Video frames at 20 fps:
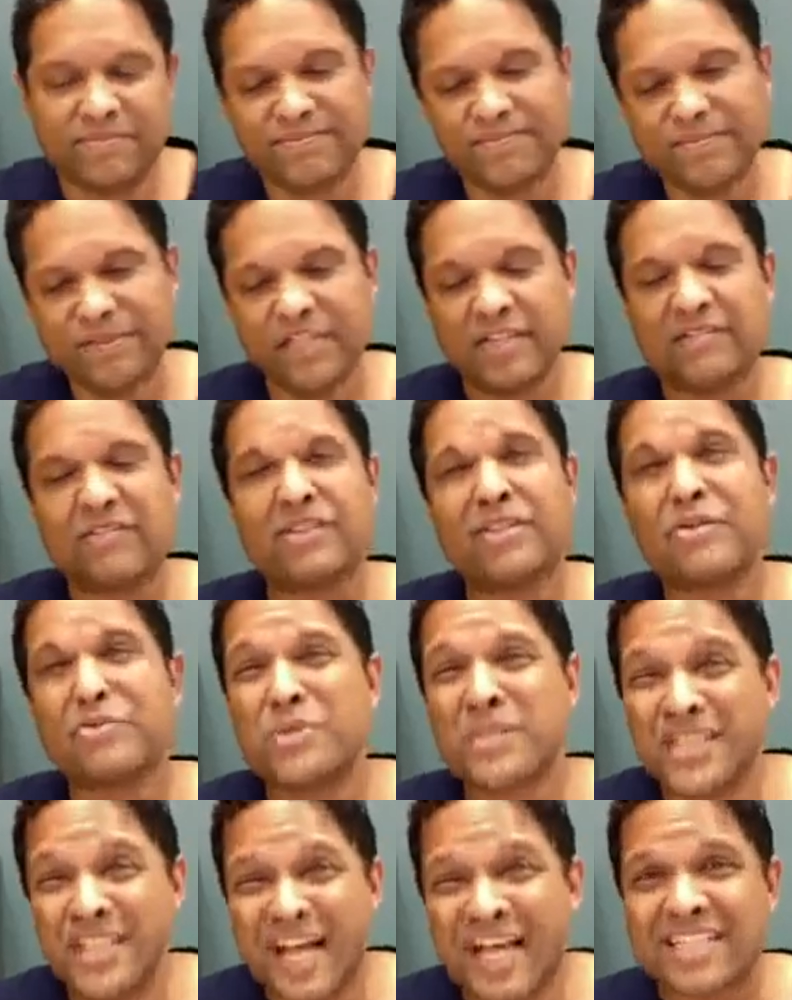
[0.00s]
even though
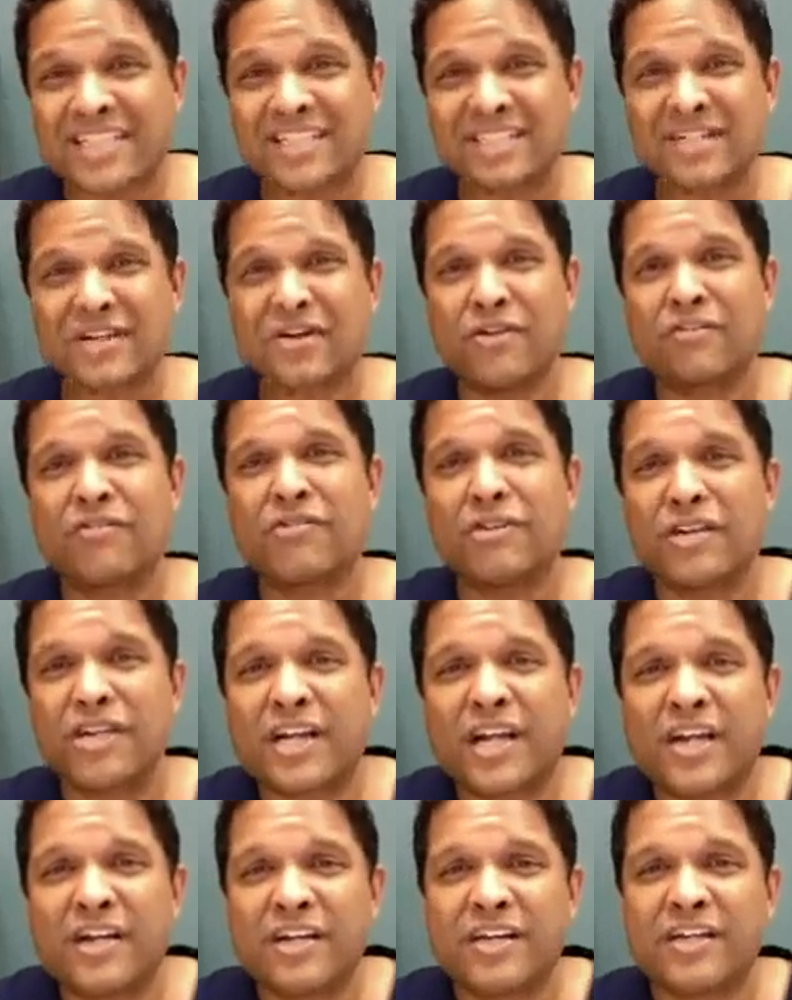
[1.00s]
we'd like to know if we're a
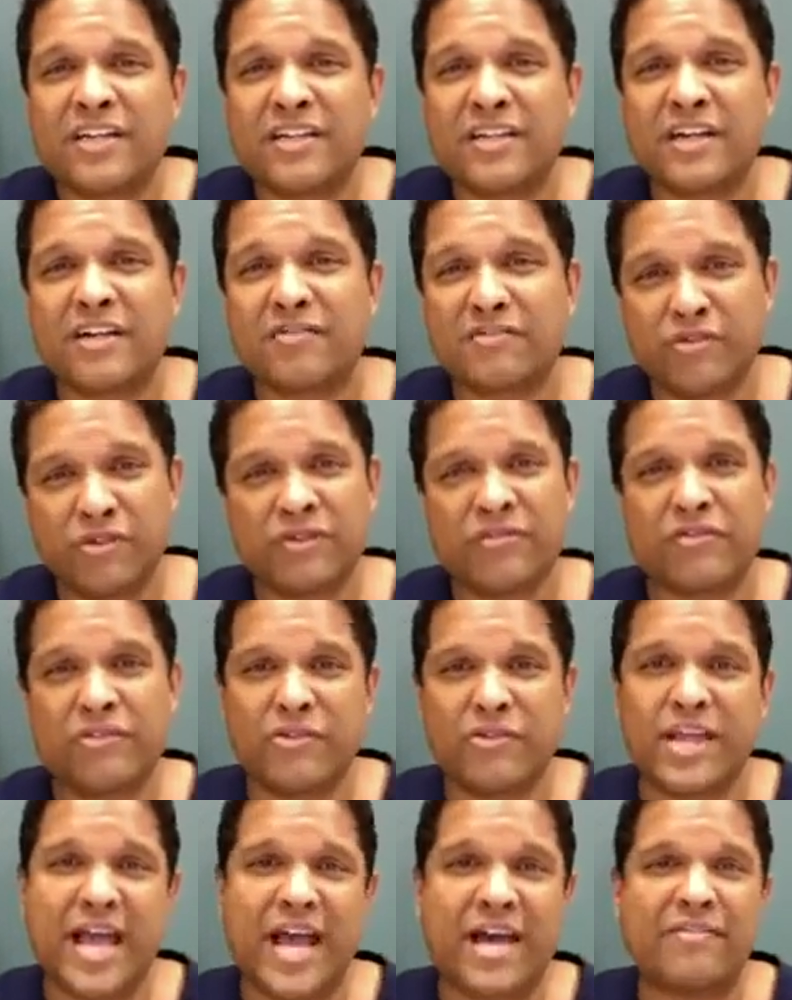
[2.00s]
carrier, if
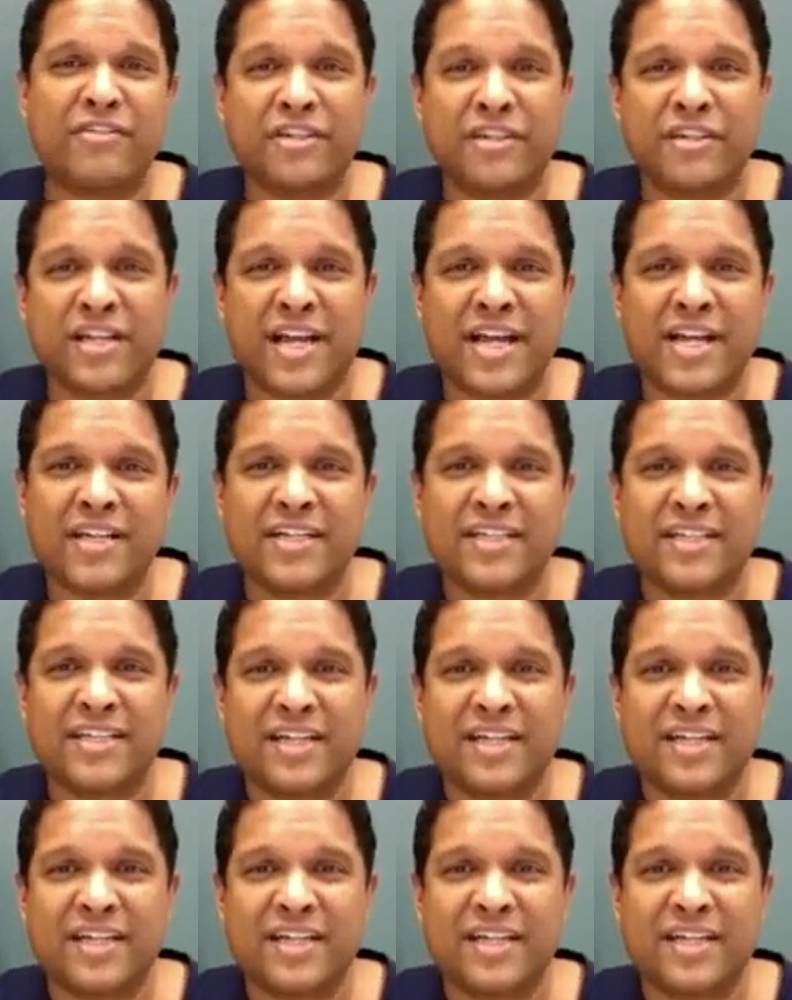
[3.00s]
we have it or not,